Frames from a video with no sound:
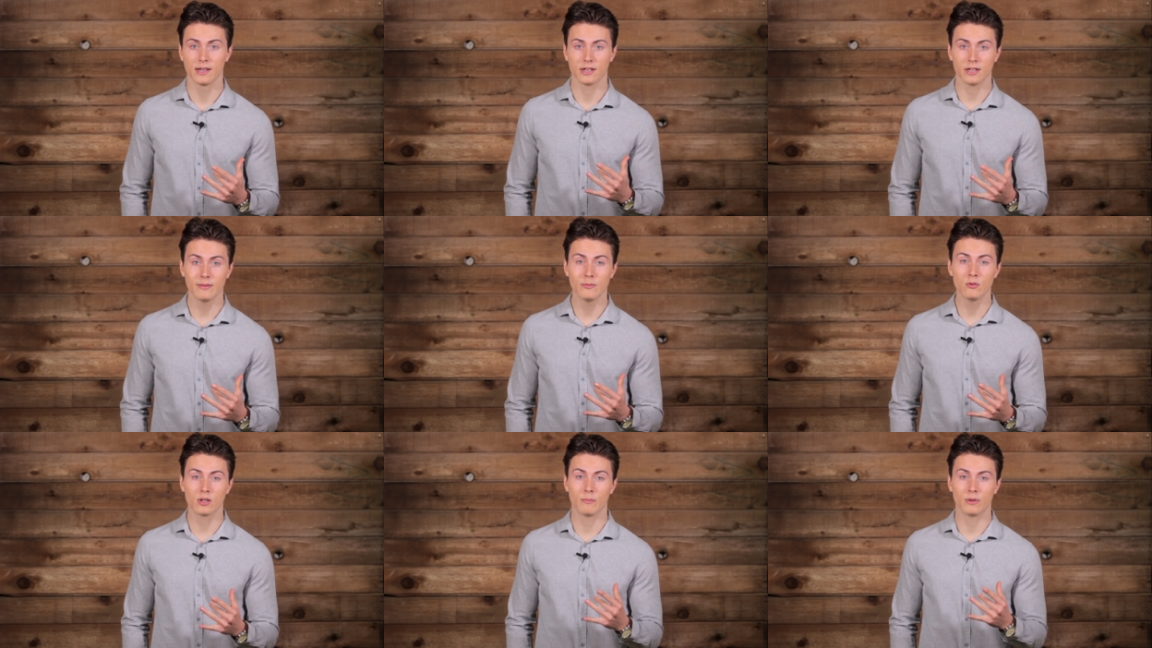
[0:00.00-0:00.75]

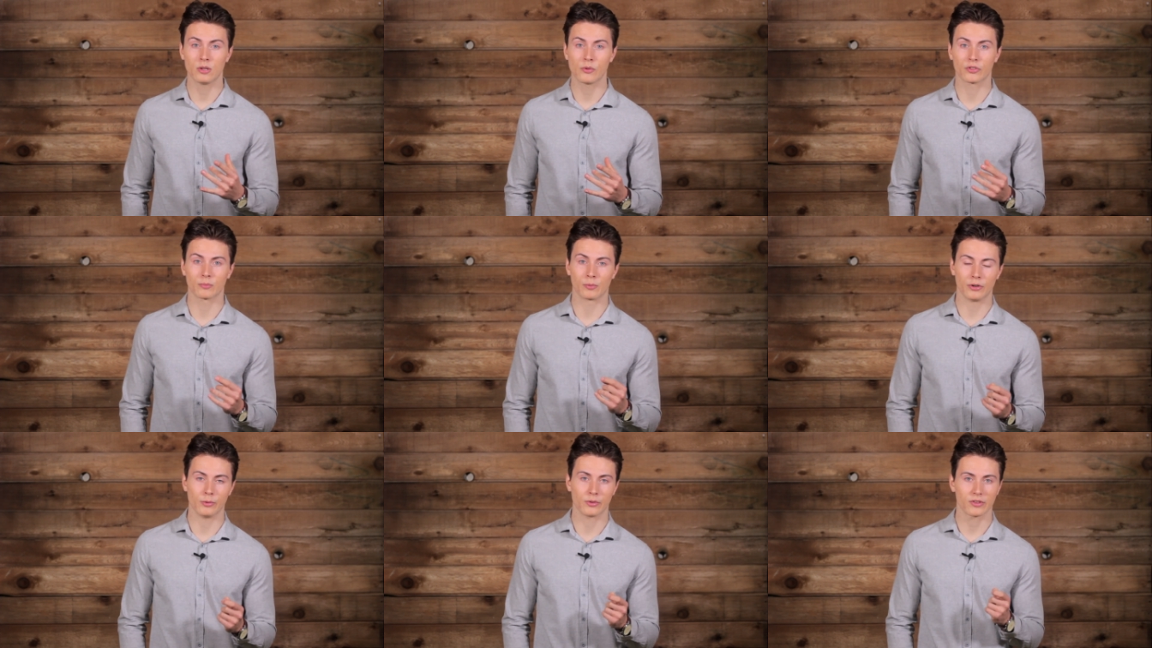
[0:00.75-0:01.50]
emew can be used to
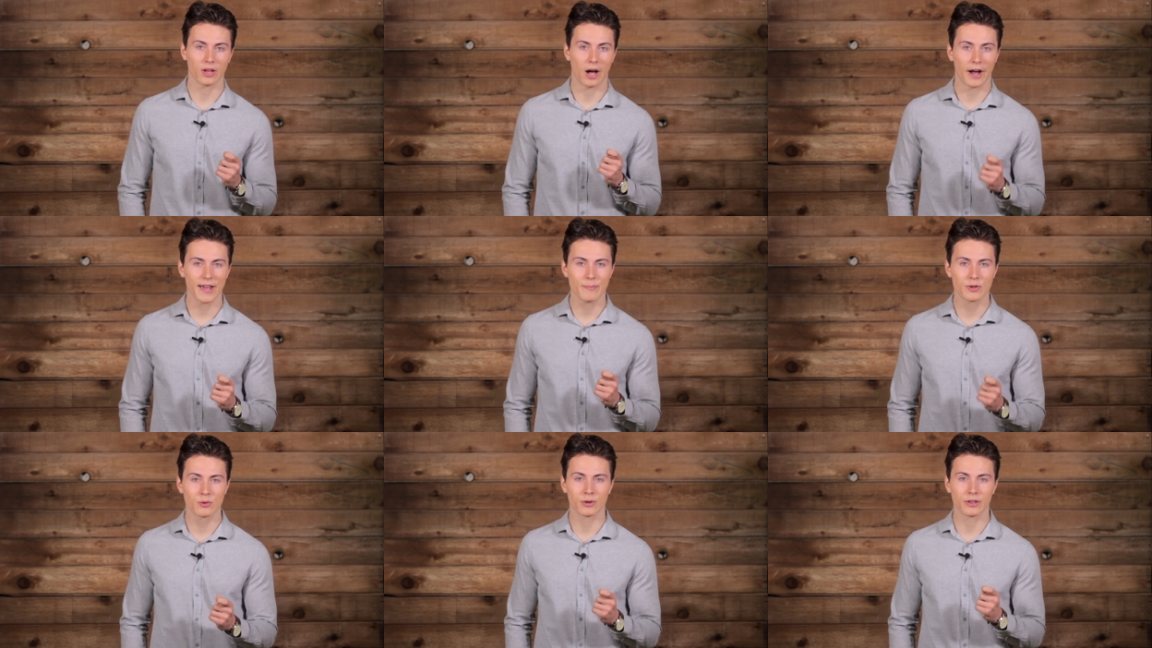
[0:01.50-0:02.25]
produce
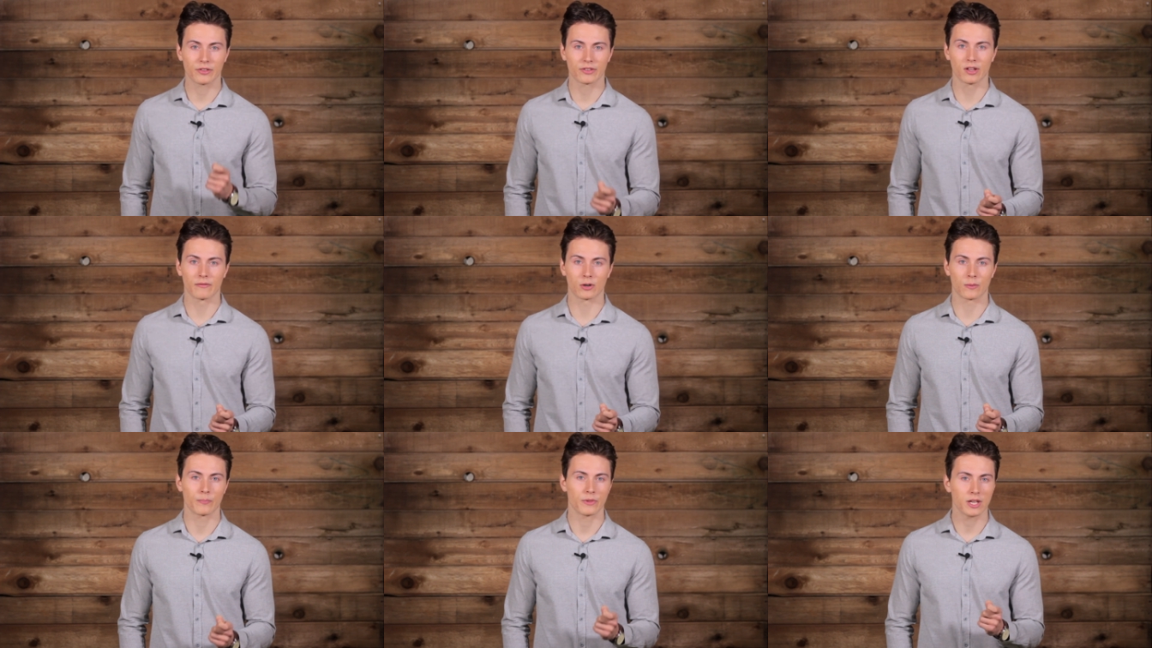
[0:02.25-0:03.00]
high-purity
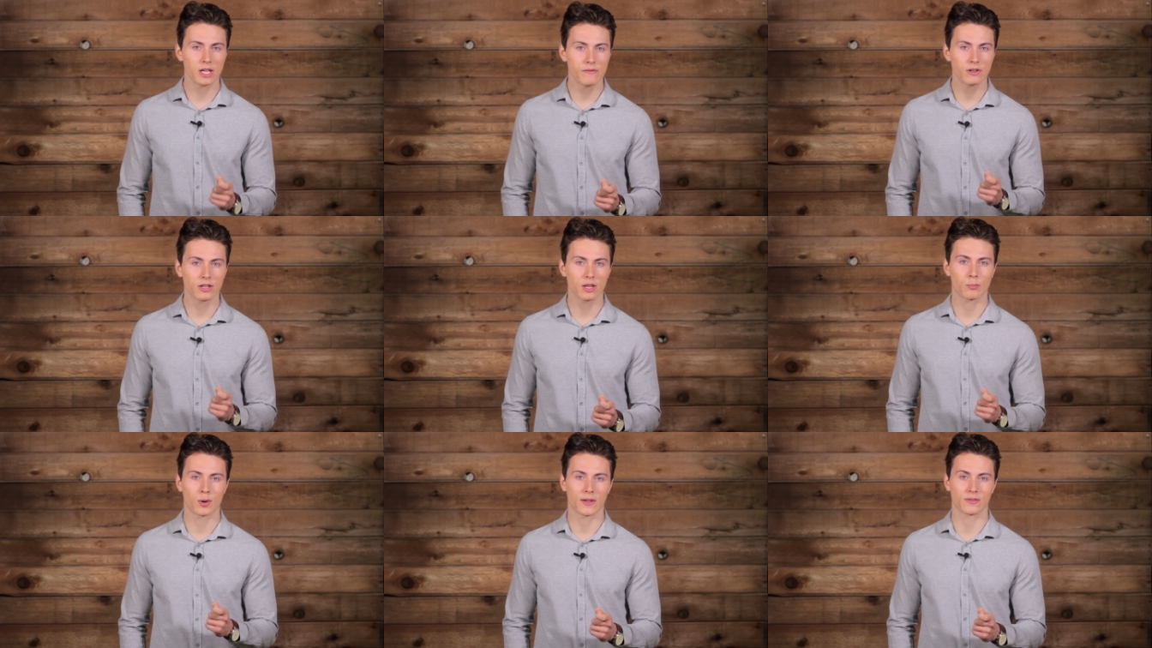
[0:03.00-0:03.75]
silver even in the
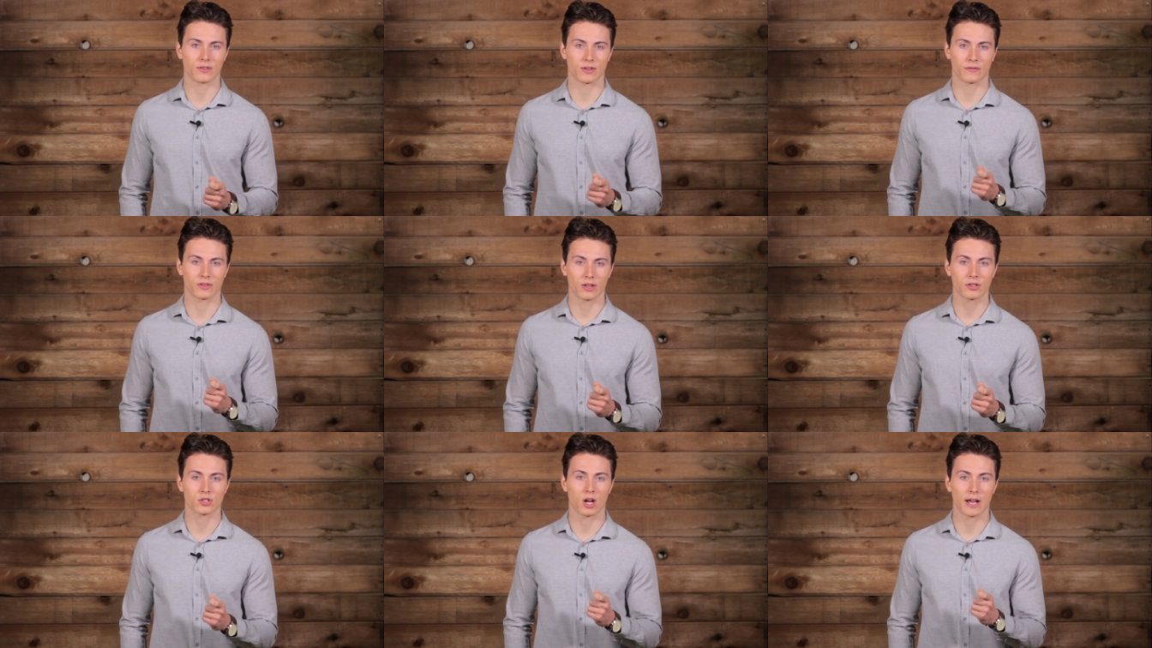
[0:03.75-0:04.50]
presence of
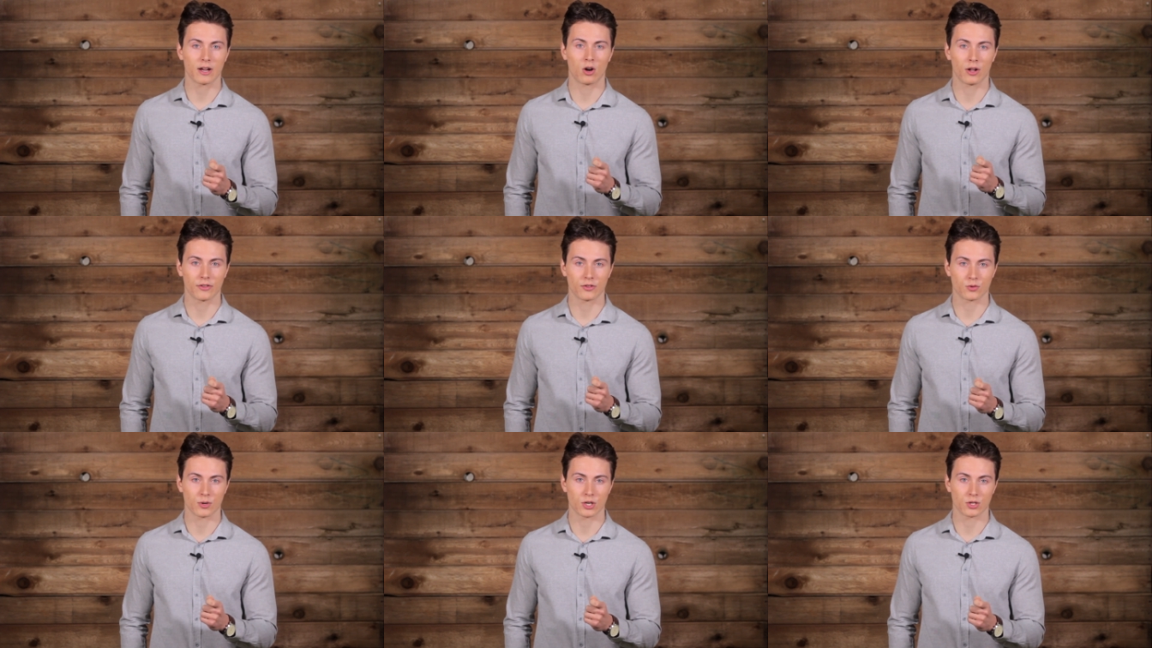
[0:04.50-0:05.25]
such high
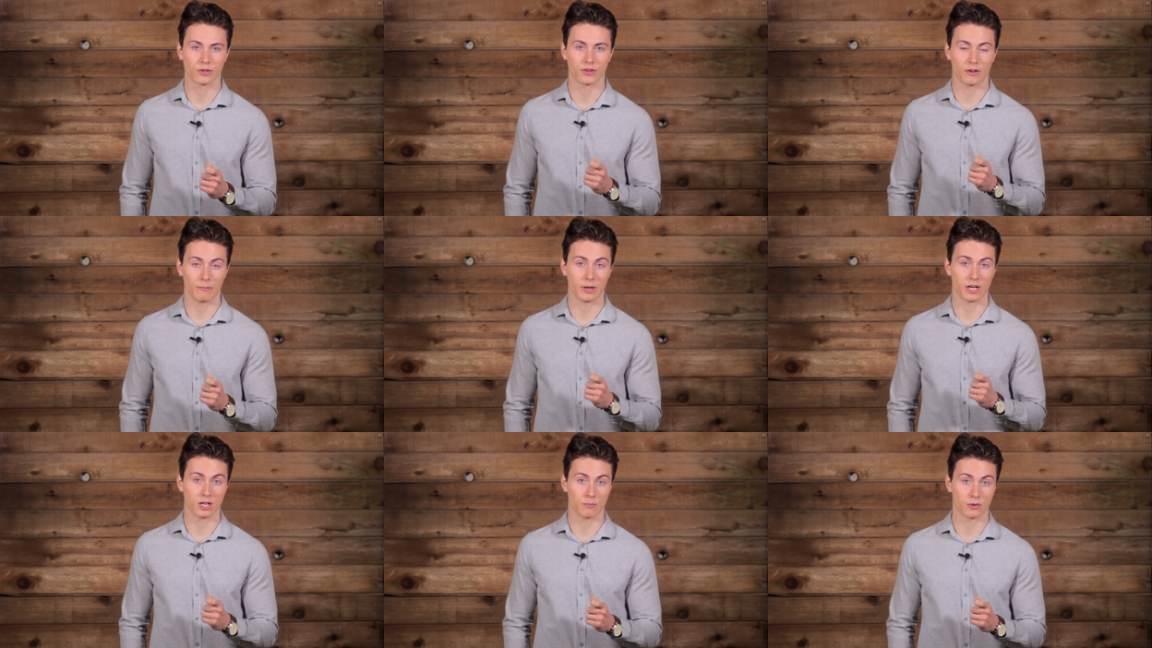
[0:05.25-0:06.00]
concentrations of
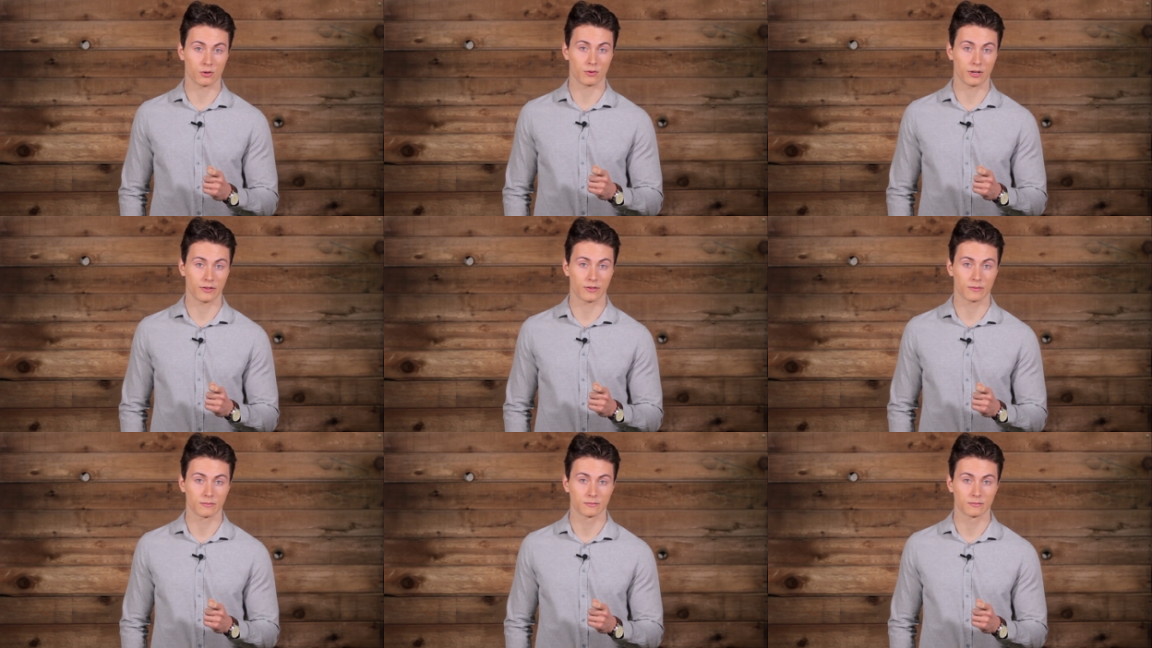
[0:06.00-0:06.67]
many impurities.